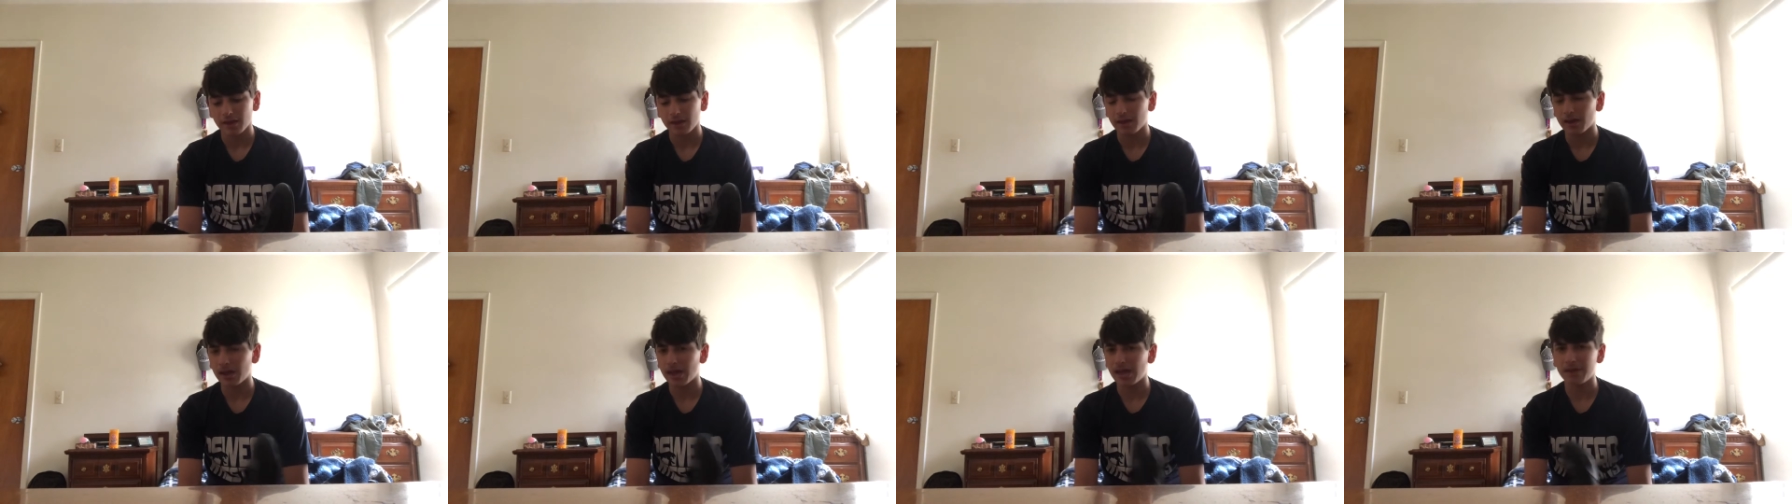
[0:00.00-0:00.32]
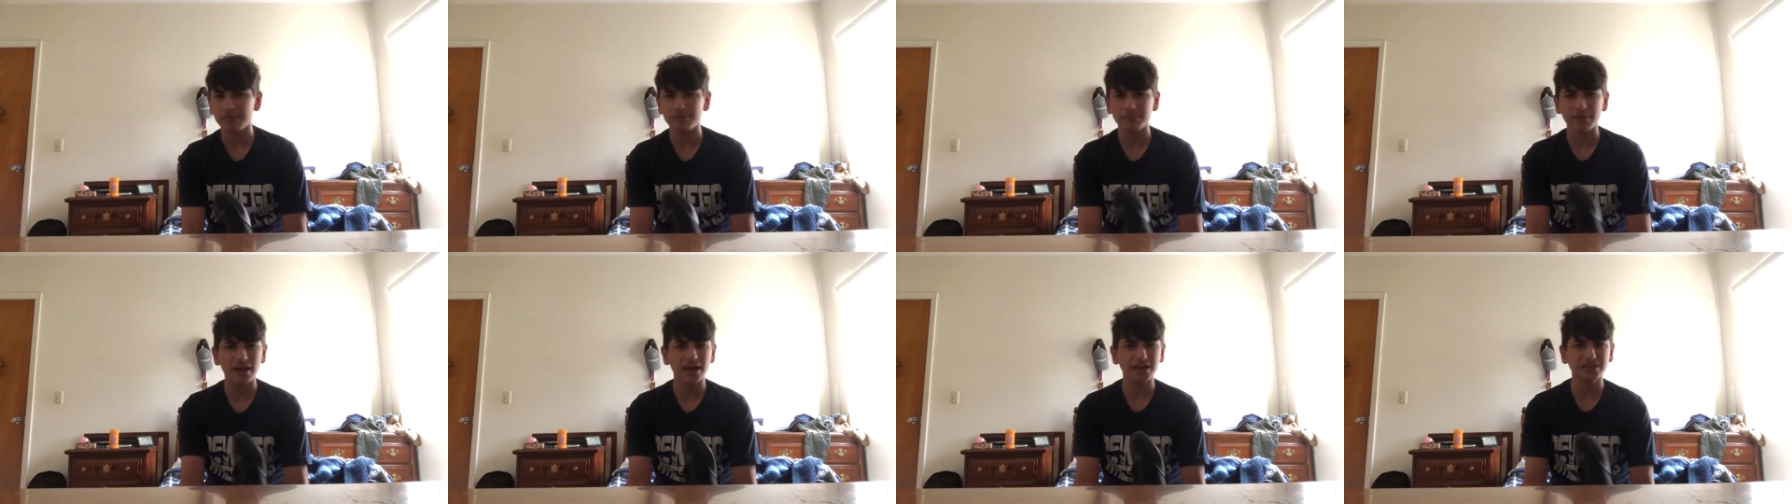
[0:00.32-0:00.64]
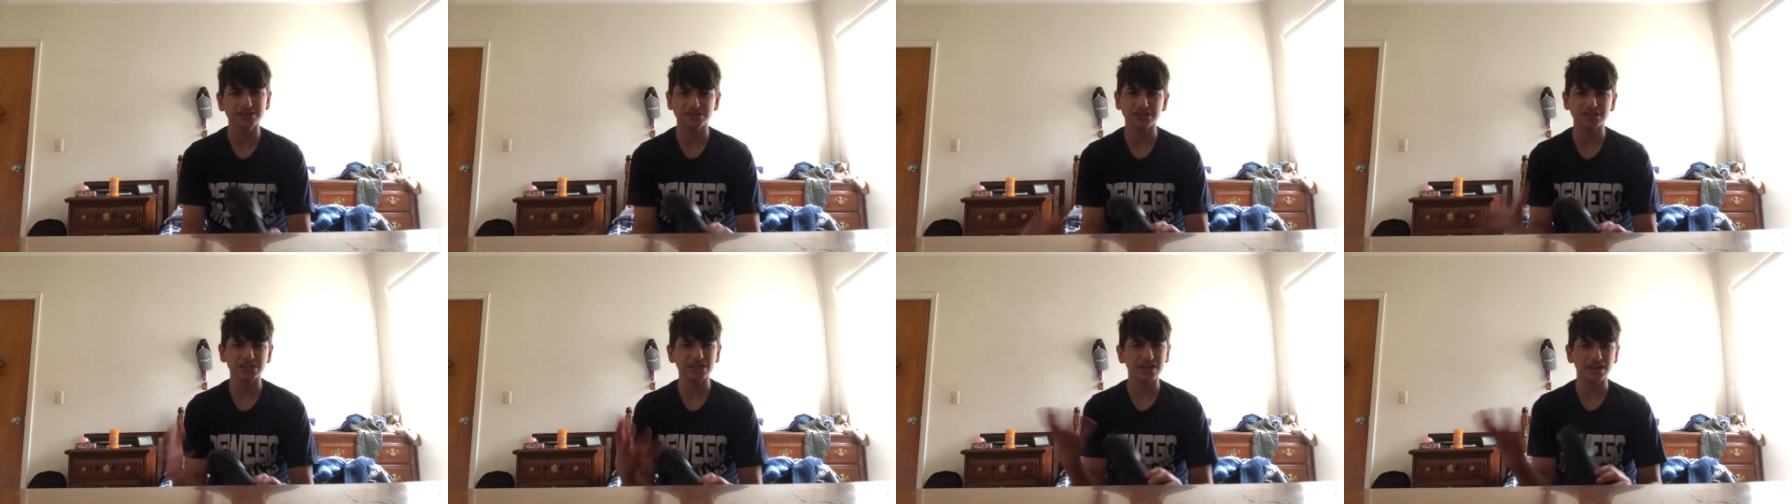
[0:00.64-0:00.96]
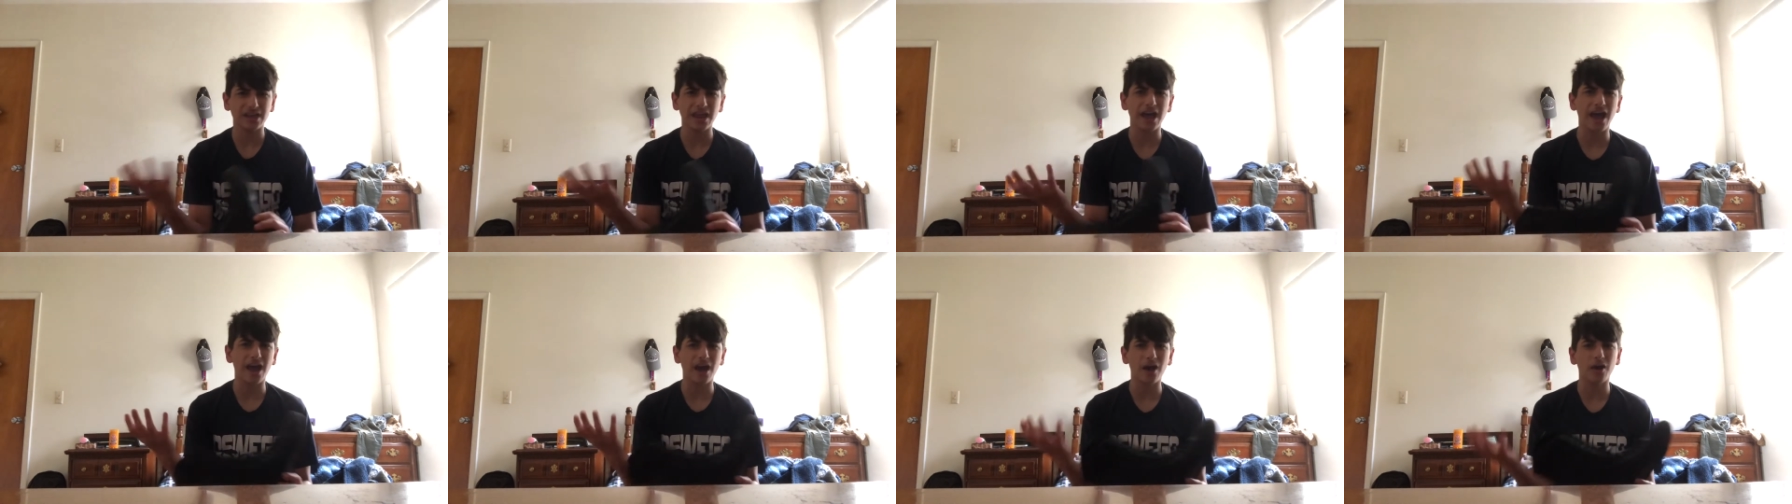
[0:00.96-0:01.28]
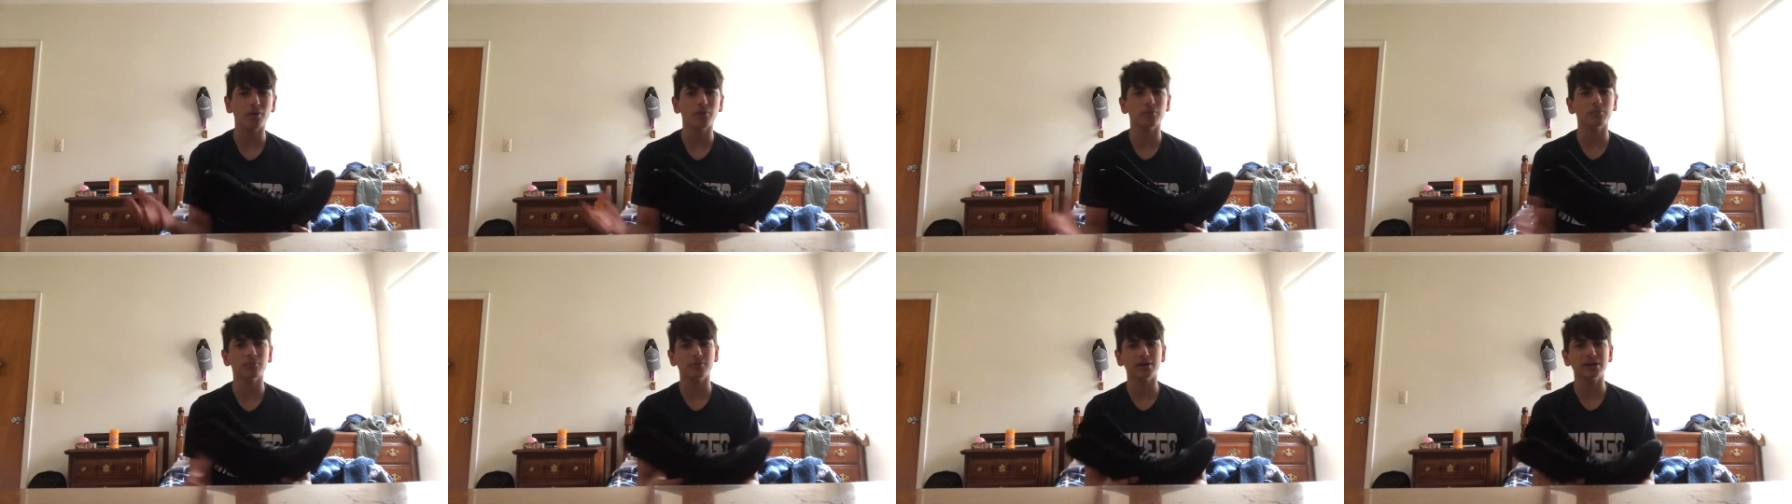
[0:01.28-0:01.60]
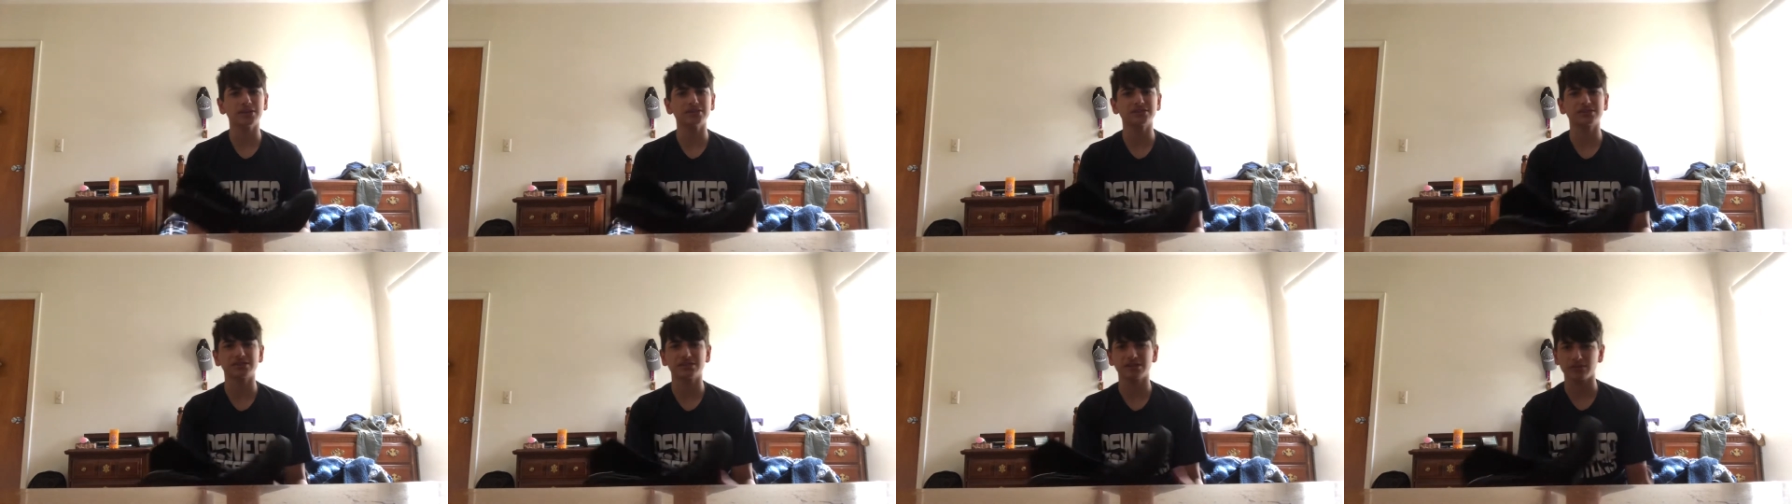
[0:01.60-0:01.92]
imagine how
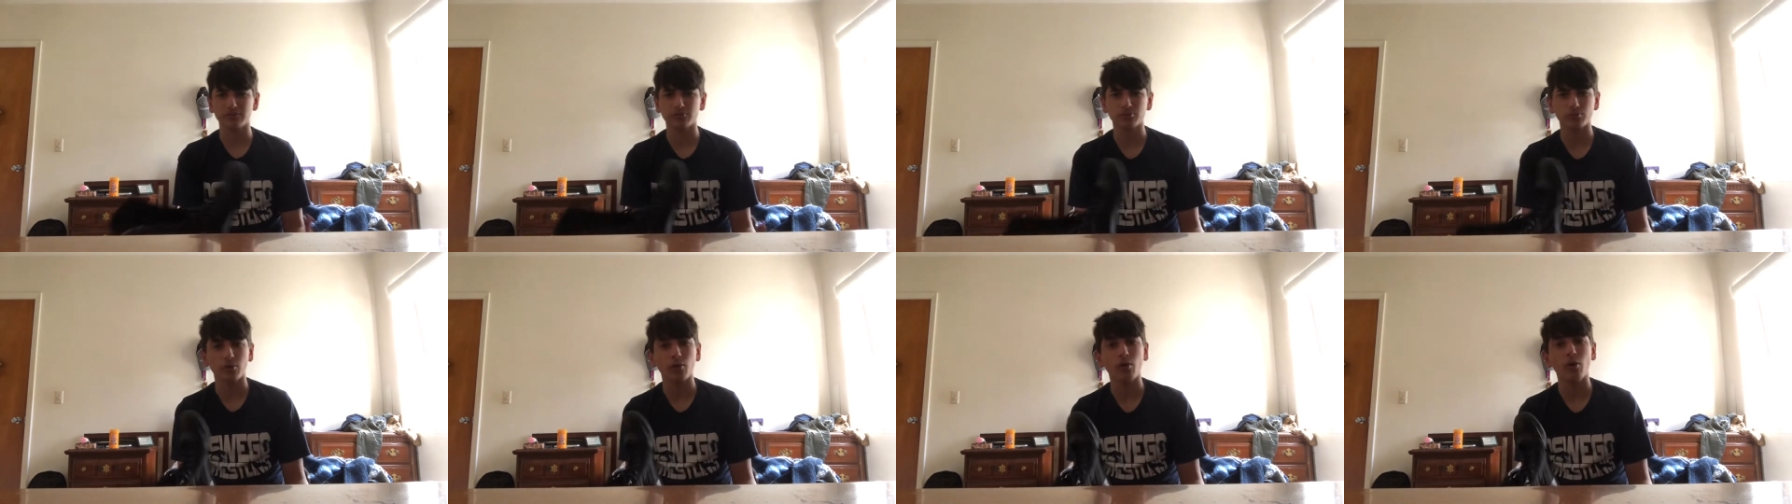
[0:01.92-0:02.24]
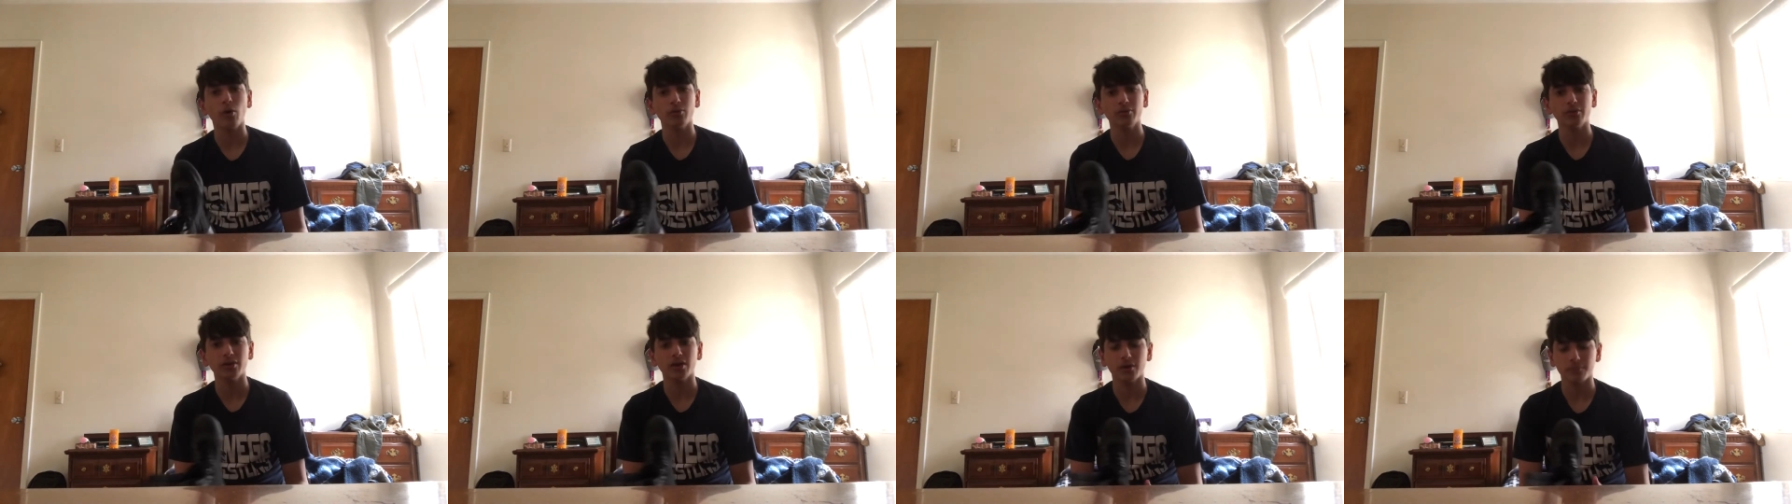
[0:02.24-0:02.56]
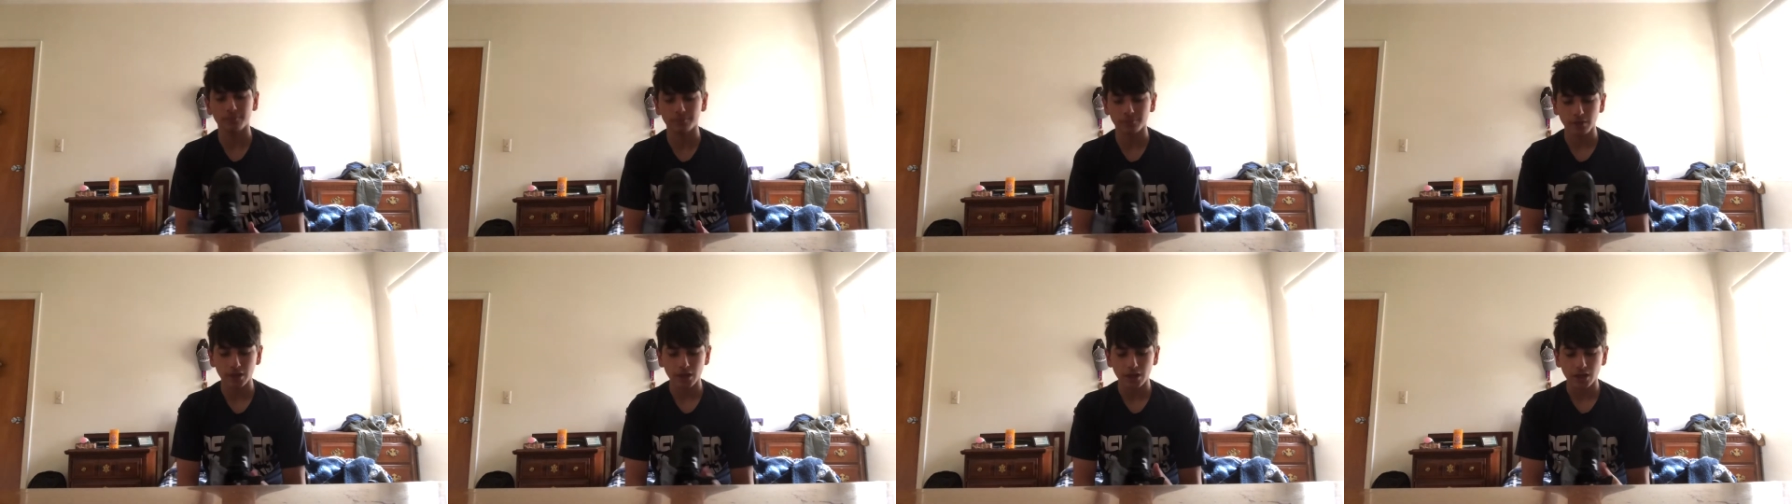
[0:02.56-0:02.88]
much these will hold up